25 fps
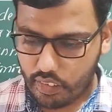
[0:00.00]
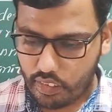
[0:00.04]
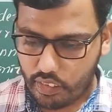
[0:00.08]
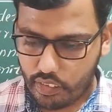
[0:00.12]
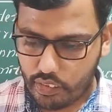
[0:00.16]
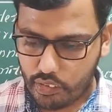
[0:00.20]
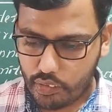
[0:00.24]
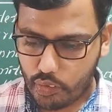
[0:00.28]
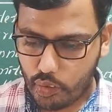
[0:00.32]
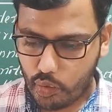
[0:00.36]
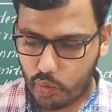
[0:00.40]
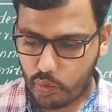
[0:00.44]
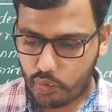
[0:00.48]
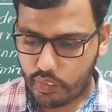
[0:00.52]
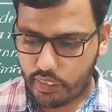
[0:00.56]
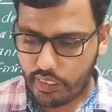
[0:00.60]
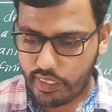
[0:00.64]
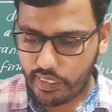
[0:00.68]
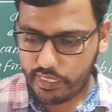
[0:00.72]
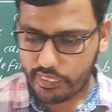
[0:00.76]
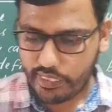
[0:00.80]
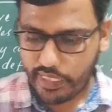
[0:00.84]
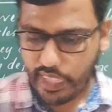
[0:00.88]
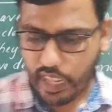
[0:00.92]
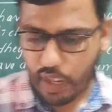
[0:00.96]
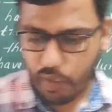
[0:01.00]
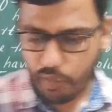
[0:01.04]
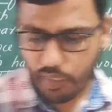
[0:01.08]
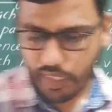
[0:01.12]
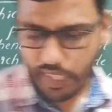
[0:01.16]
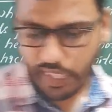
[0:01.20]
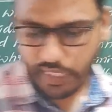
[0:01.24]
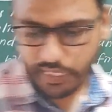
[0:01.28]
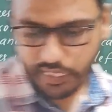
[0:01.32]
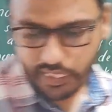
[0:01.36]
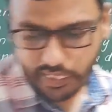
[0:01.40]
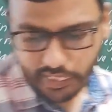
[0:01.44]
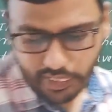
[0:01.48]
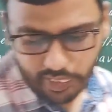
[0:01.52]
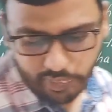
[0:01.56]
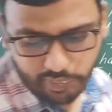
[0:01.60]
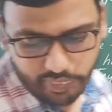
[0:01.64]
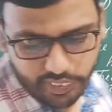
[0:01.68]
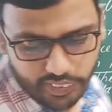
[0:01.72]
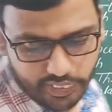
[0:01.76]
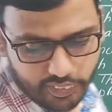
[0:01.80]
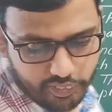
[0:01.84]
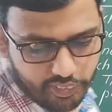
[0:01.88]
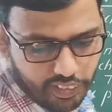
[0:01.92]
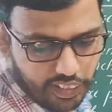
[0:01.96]
So these have neither
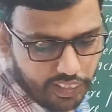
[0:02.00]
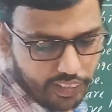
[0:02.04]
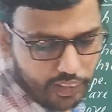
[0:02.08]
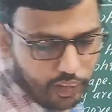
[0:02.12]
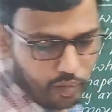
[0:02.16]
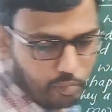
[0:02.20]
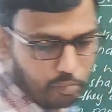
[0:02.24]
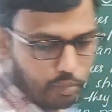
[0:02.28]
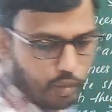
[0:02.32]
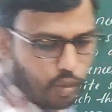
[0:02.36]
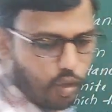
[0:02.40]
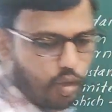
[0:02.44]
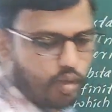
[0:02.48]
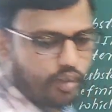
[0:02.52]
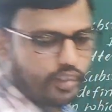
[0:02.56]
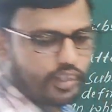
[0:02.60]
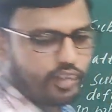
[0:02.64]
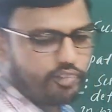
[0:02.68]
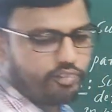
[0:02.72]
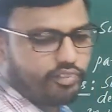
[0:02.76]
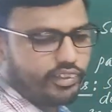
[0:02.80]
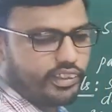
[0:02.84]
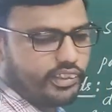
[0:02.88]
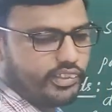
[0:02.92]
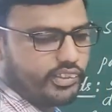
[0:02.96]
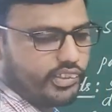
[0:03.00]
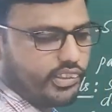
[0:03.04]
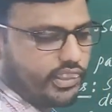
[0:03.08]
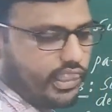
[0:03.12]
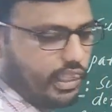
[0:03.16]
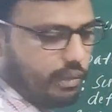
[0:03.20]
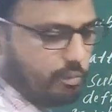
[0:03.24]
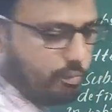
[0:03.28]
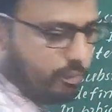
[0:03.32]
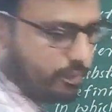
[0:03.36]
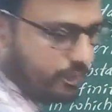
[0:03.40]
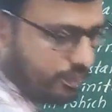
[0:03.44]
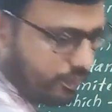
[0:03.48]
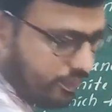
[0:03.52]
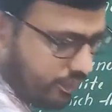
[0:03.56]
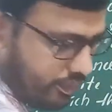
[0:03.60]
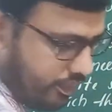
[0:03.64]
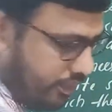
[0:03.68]
definite volume nor definite shape.